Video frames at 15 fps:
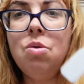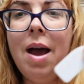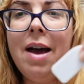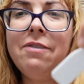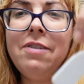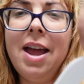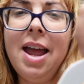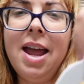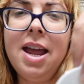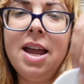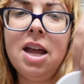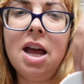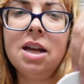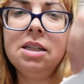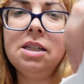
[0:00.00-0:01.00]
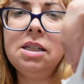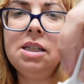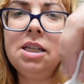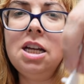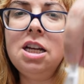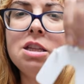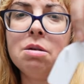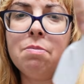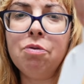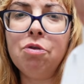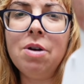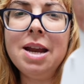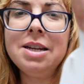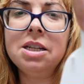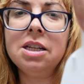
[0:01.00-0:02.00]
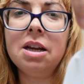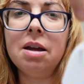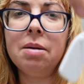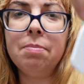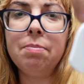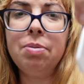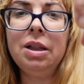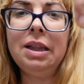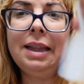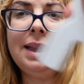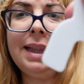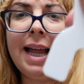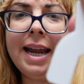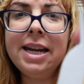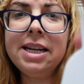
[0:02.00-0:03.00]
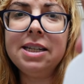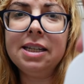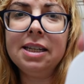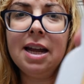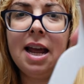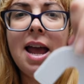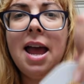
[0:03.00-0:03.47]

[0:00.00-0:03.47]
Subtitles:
have a teeth print plate